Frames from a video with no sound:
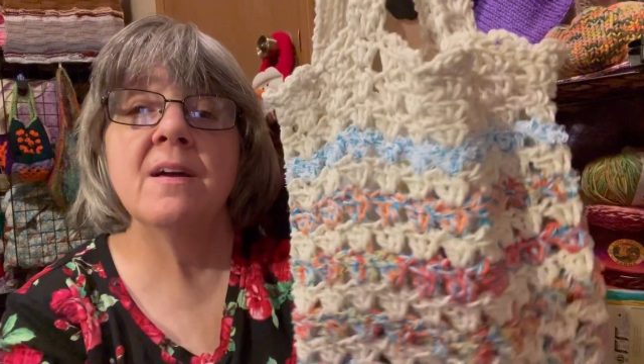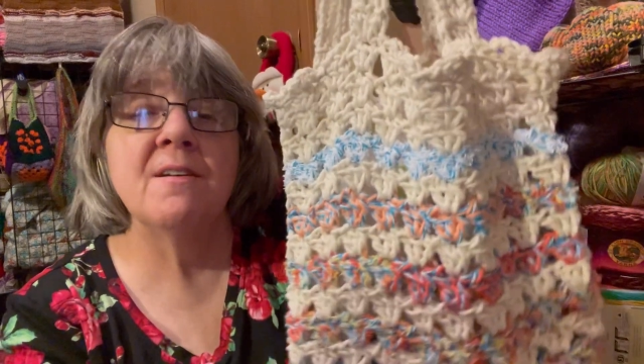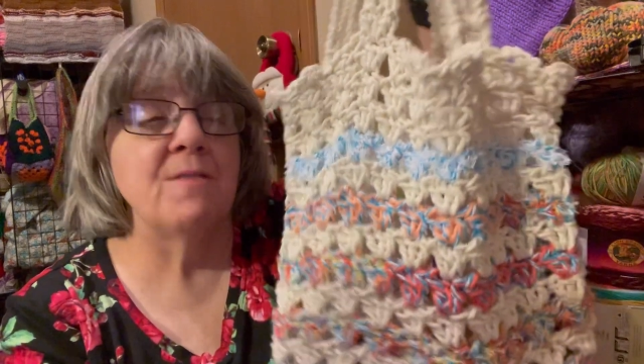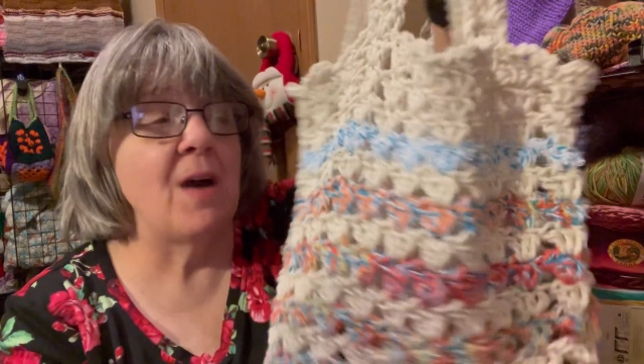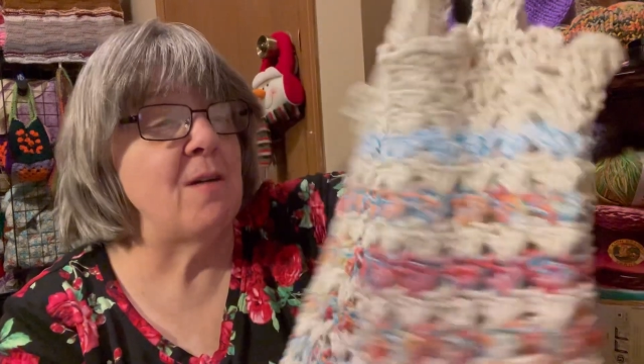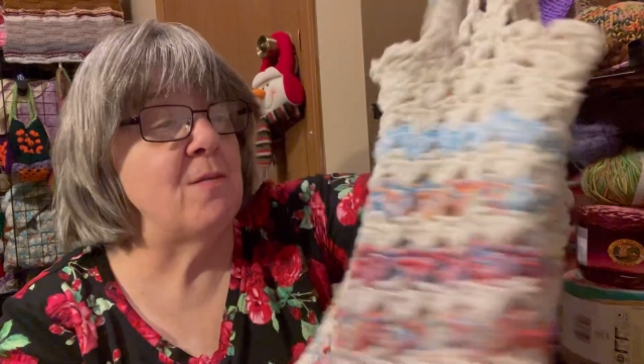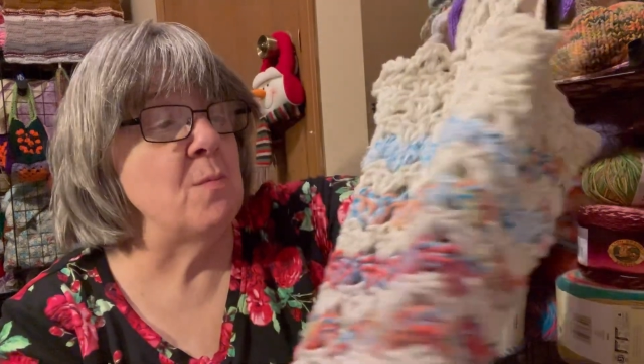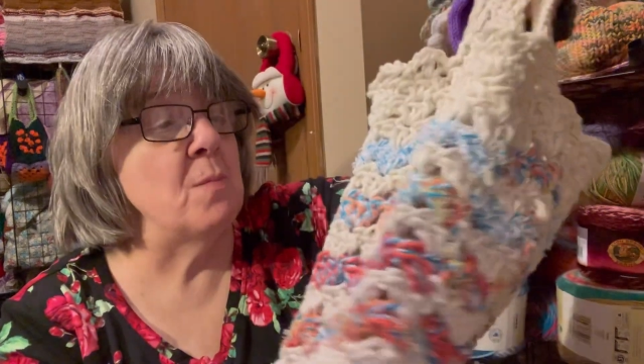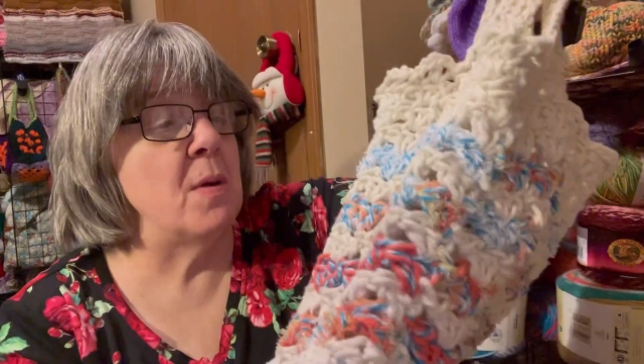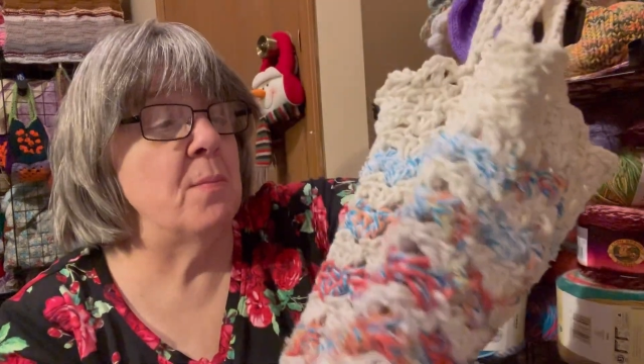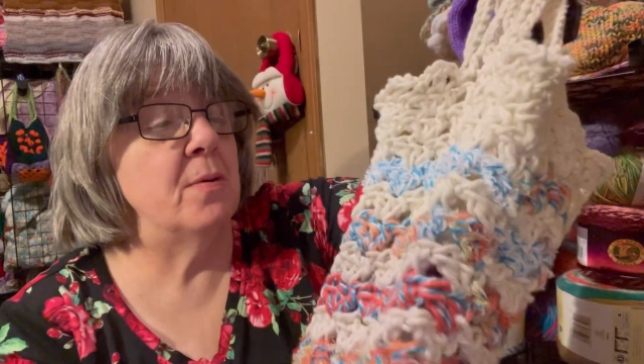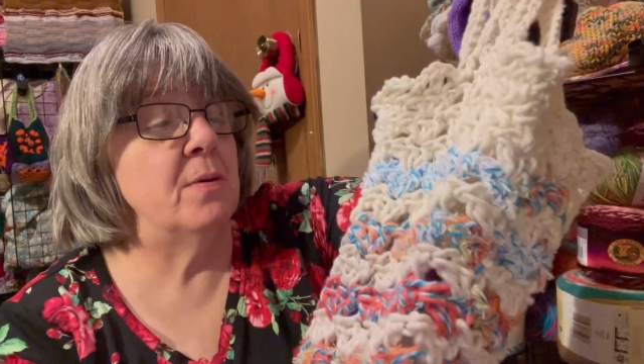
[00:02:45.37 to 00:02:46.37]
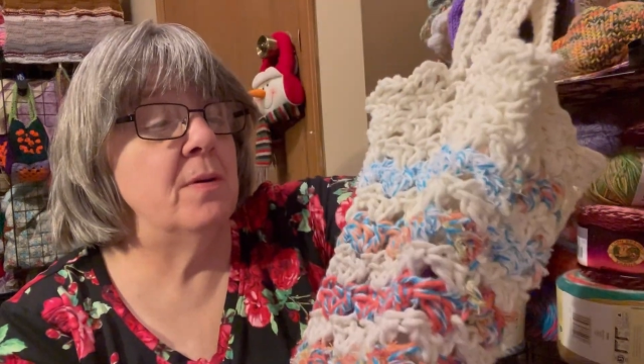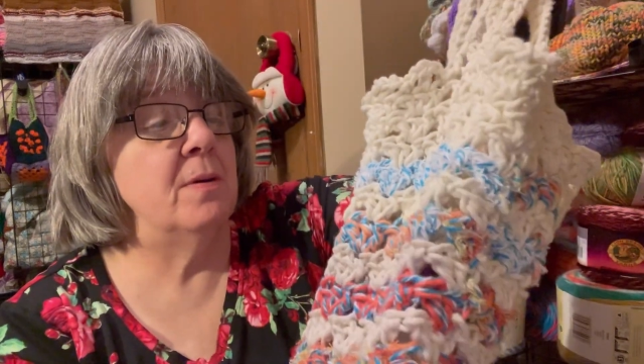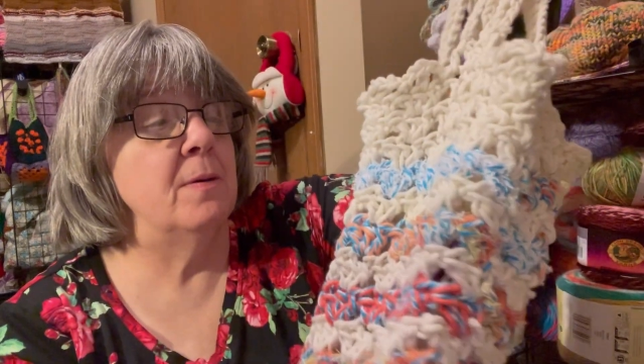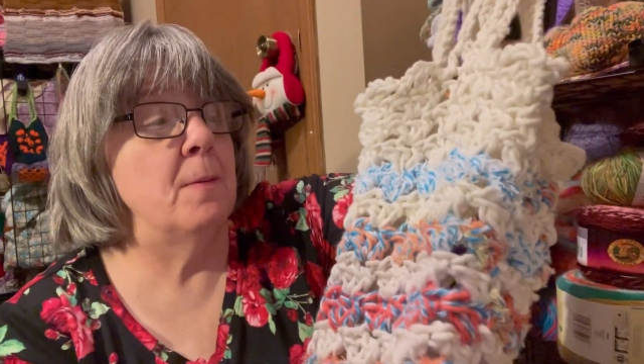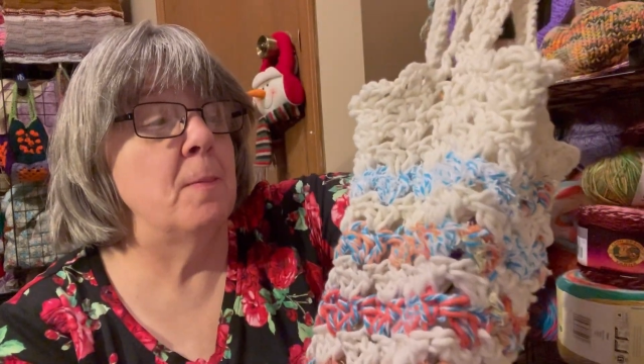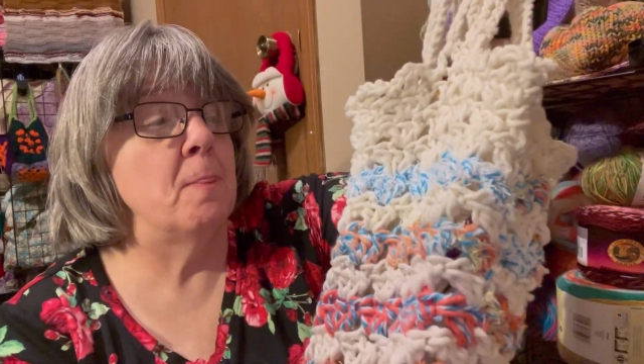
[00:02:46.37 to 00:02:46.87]
If I remember,
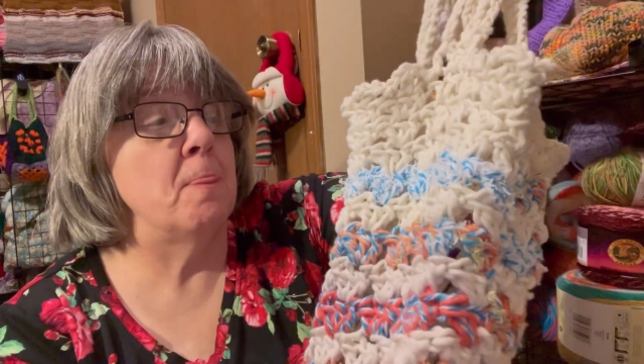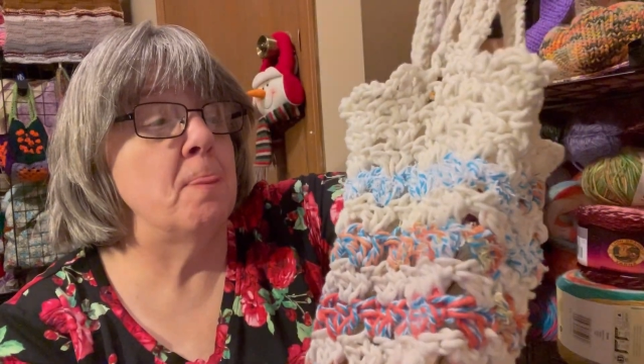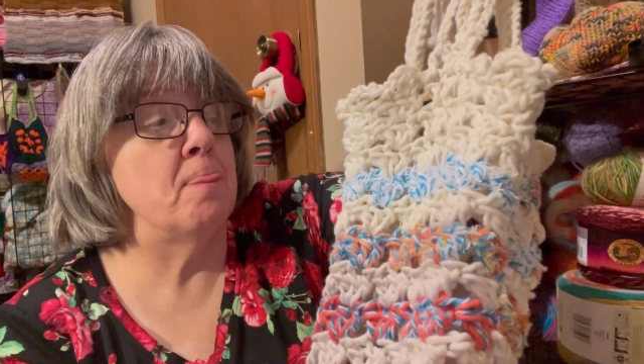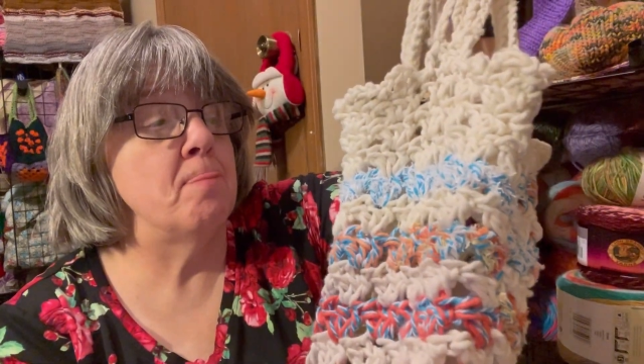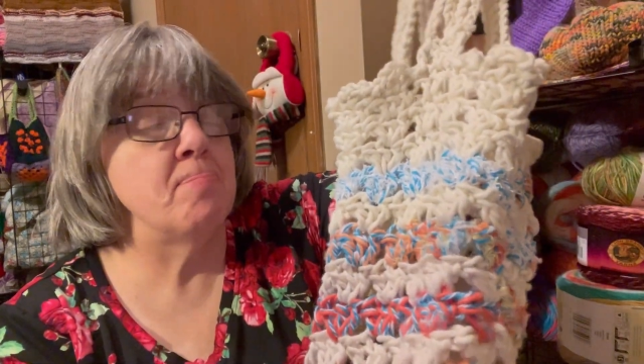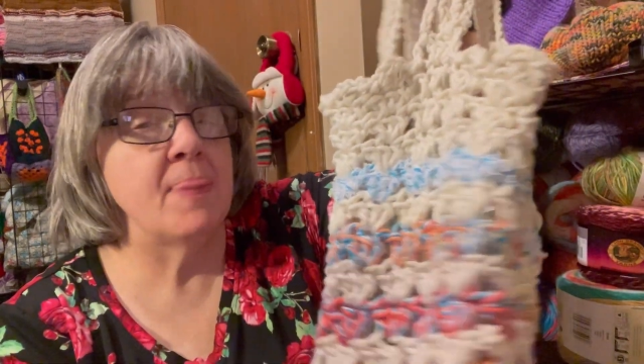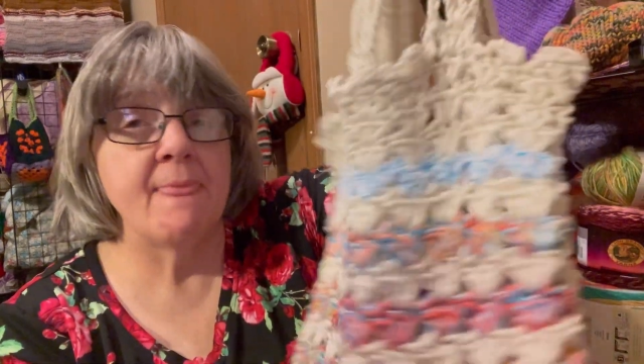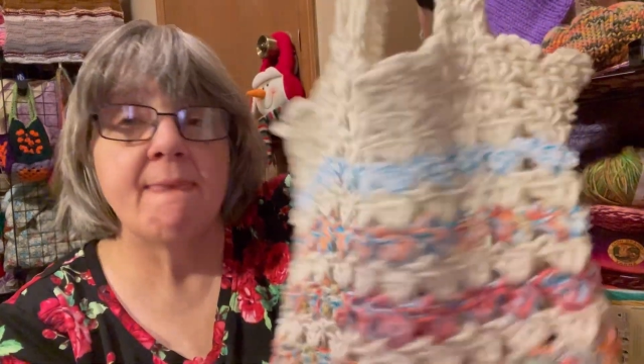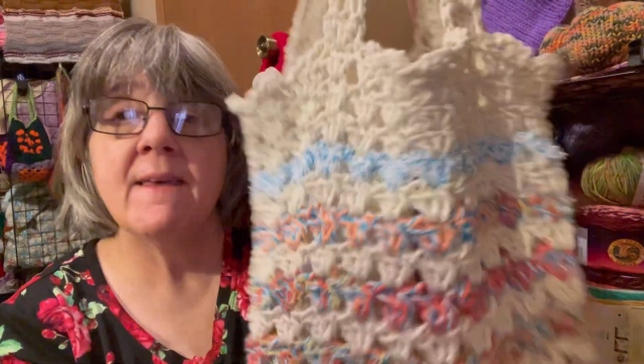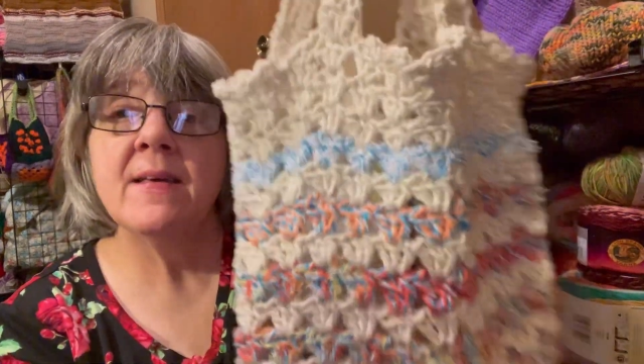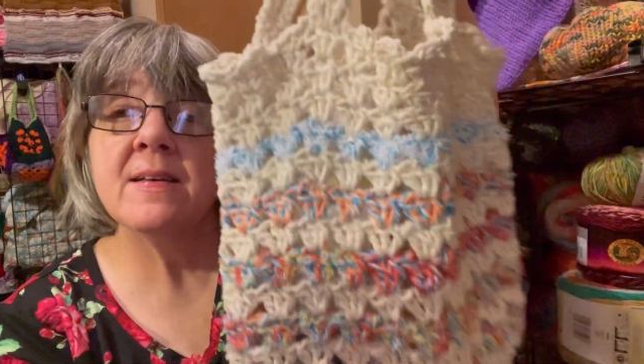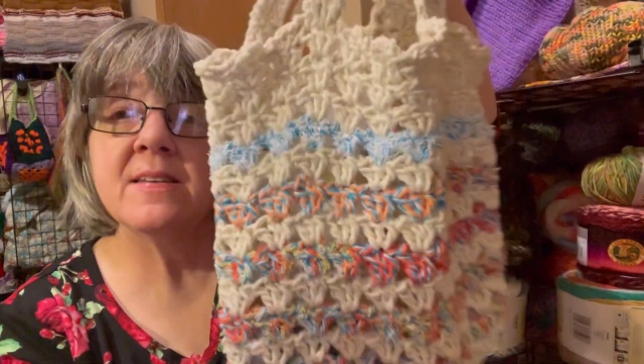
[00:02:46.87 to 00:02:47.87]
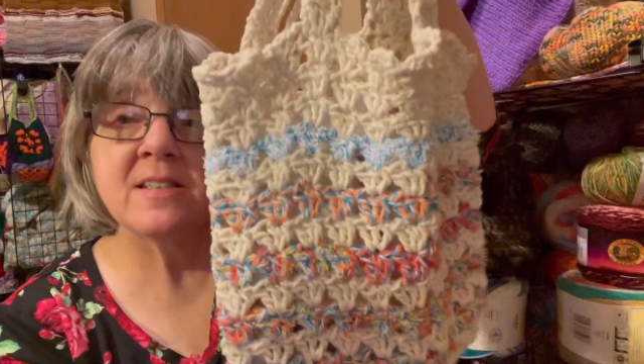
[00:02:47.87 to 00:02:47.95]
this